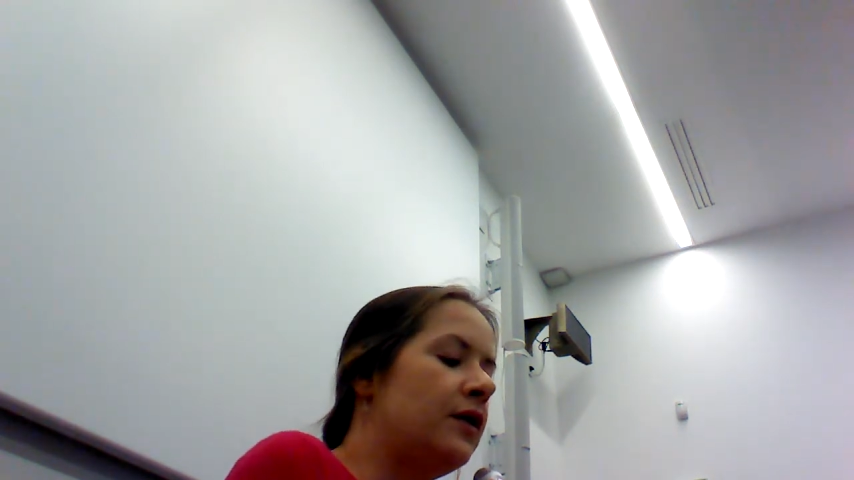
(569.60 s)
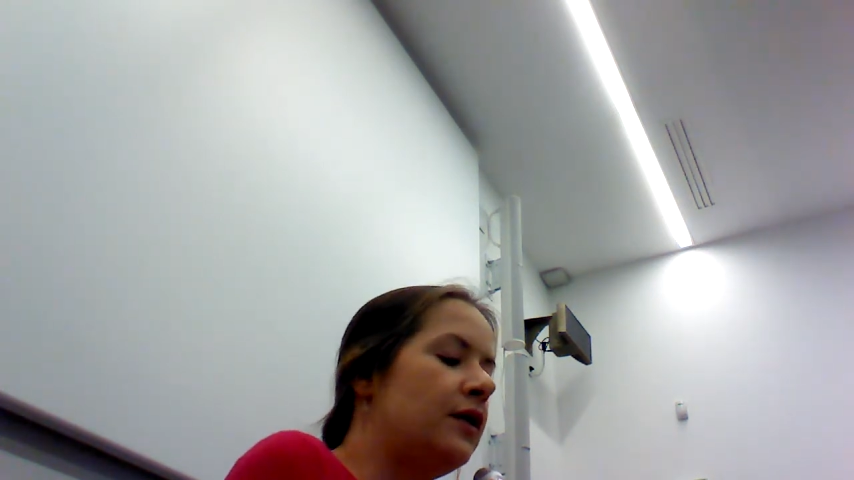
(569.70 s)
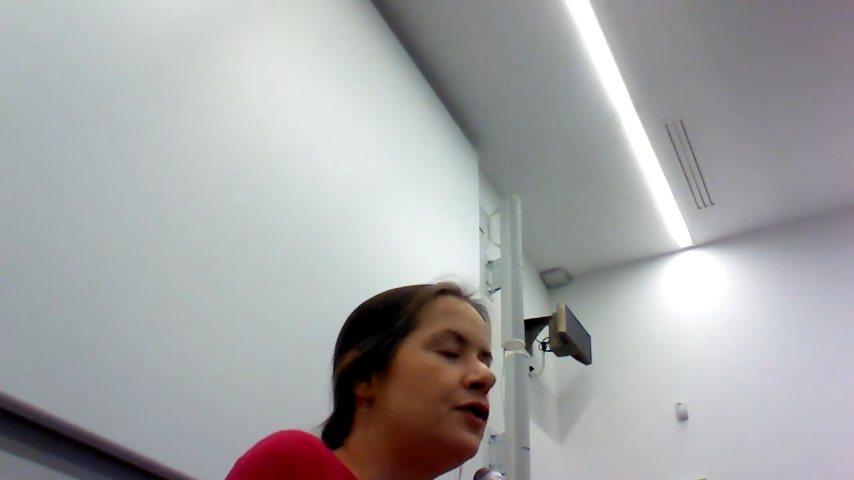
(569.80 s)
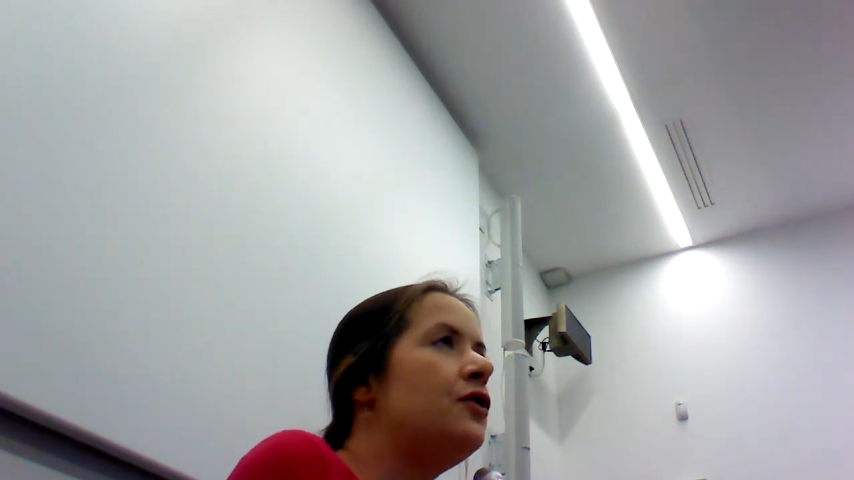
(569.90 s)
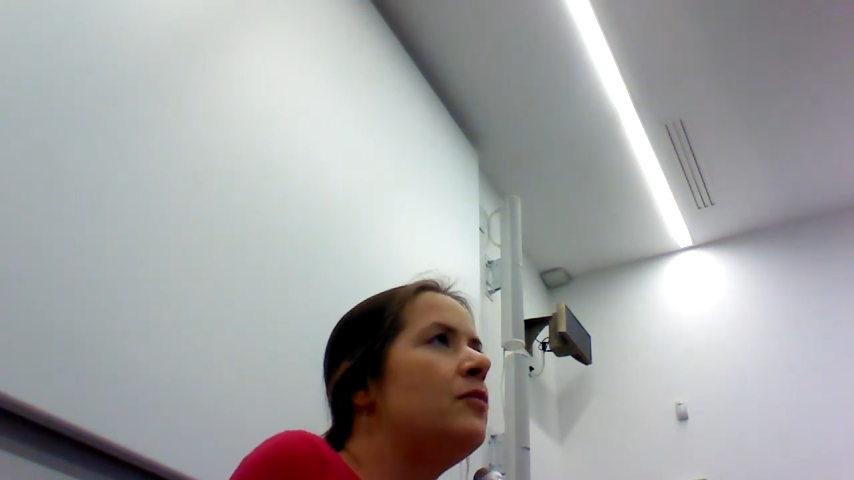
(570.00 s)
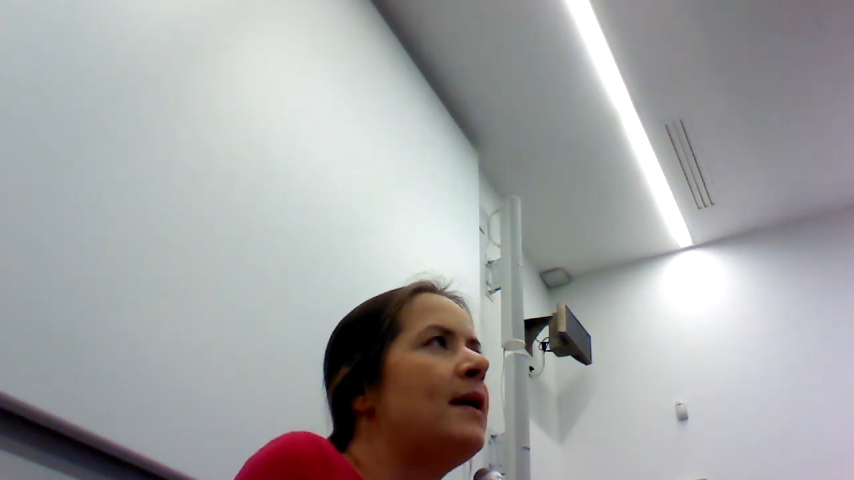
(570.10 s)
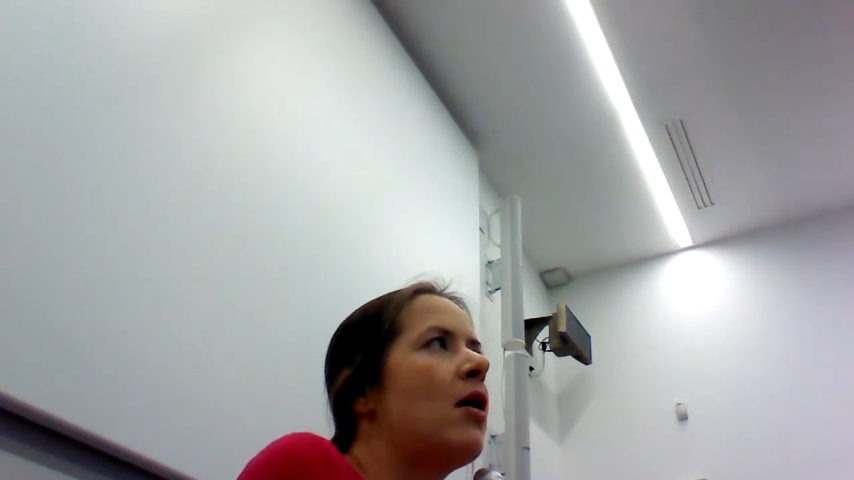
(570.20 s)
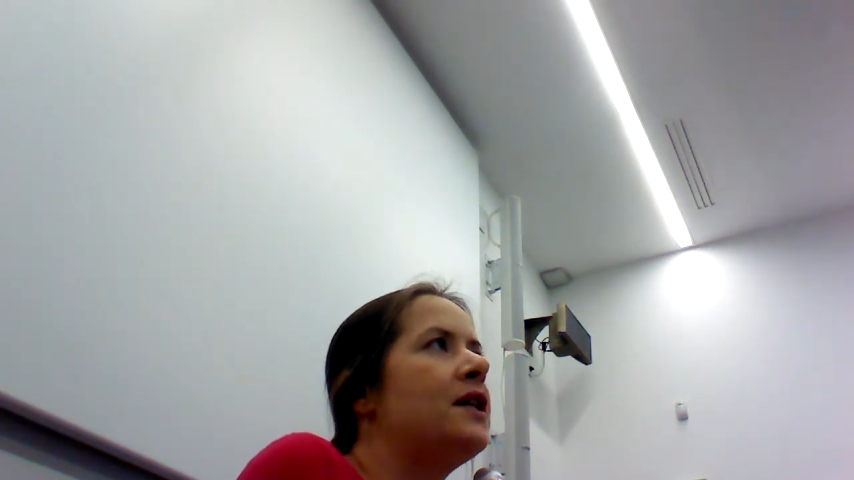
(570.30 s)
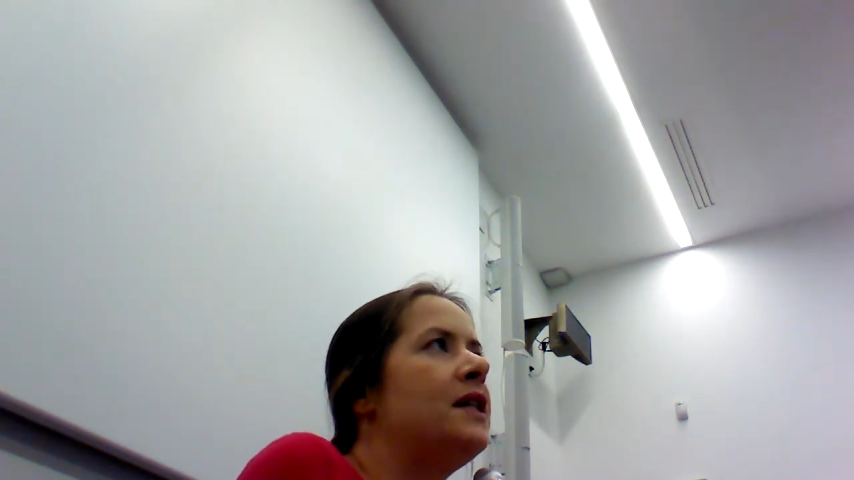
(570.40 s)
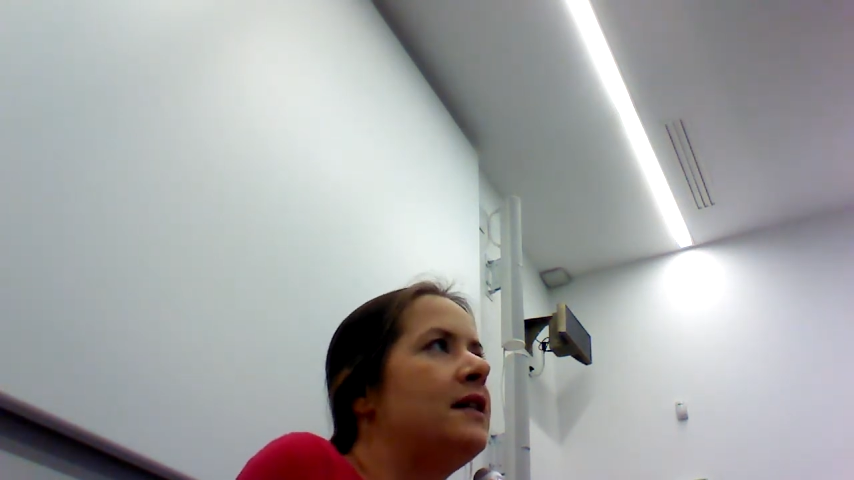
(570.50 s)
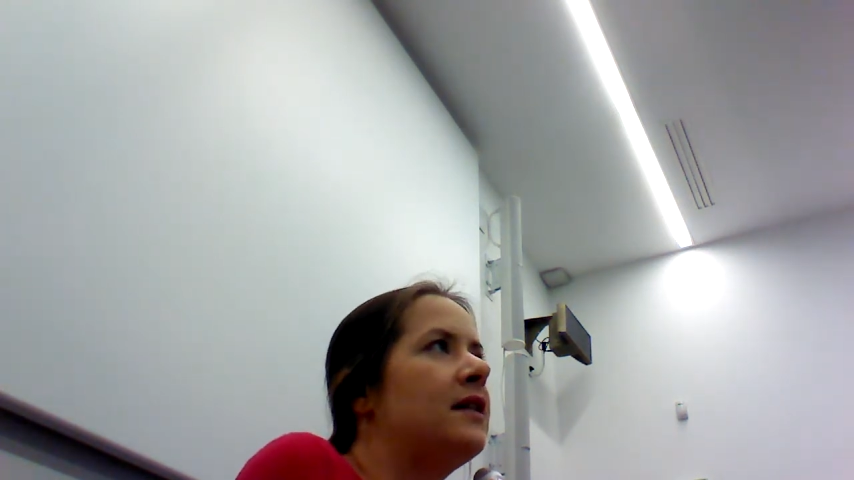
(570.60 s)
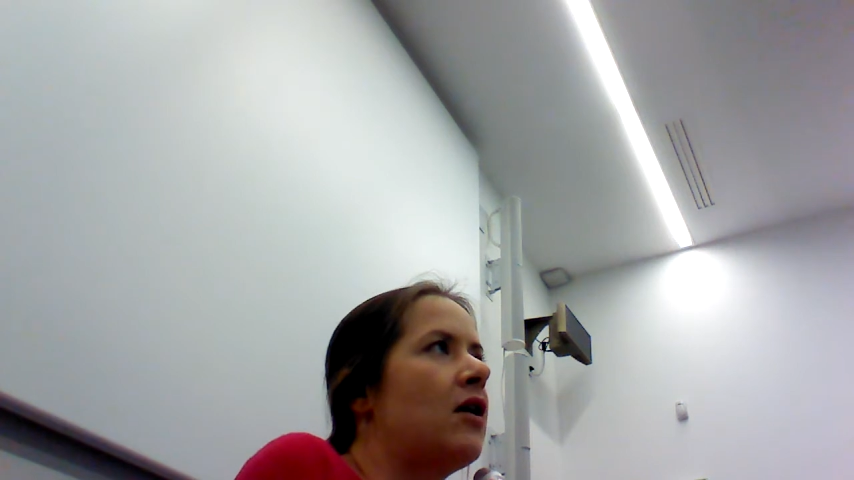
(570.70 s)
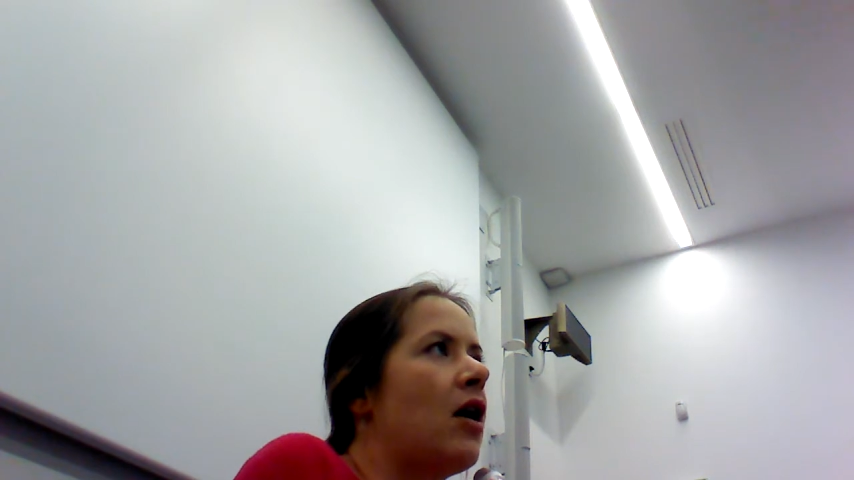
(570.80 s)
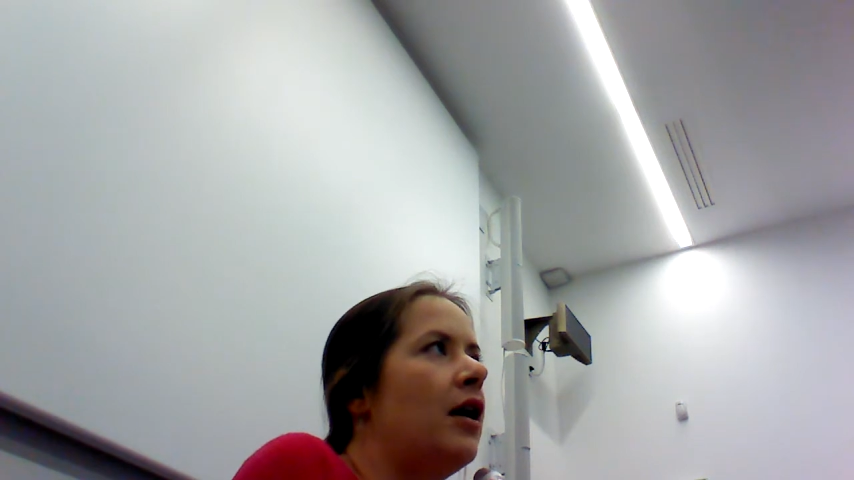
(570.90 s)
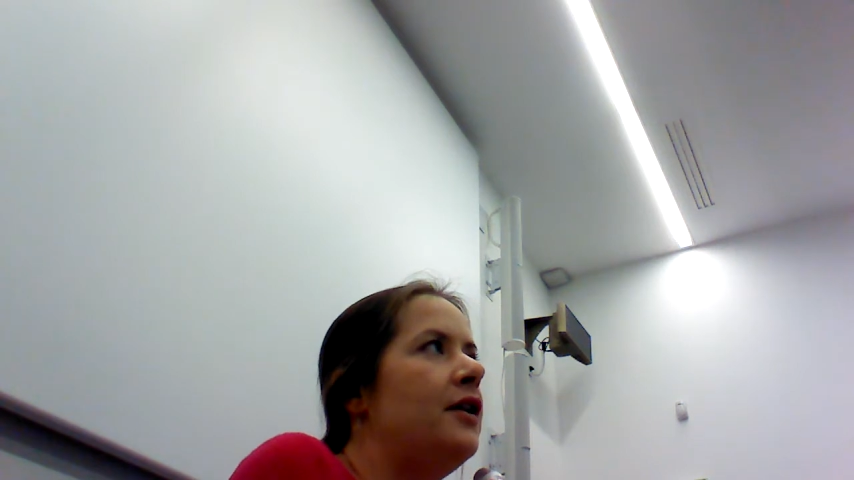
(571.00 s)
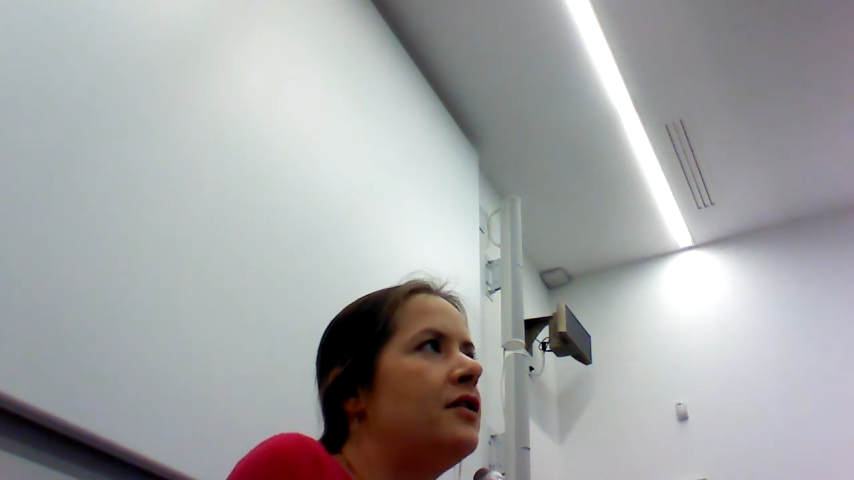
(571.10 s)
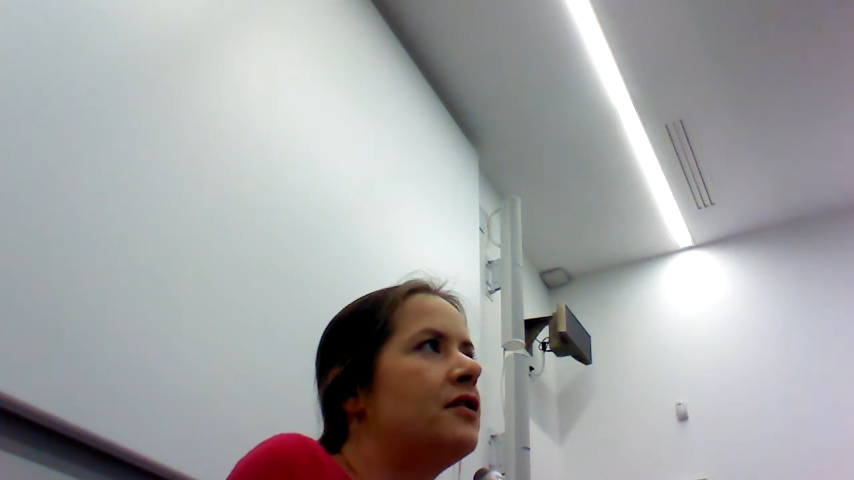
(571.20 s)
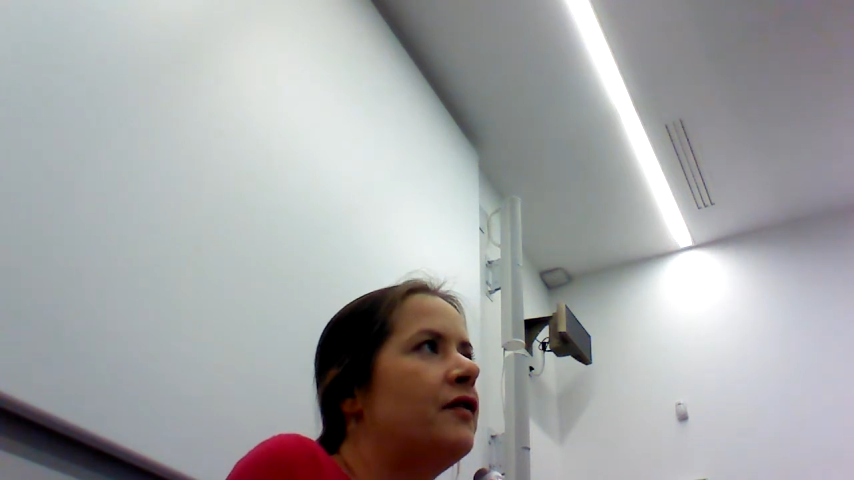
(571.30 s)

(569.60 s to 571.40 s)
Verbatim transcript: The two main parties in Ireland,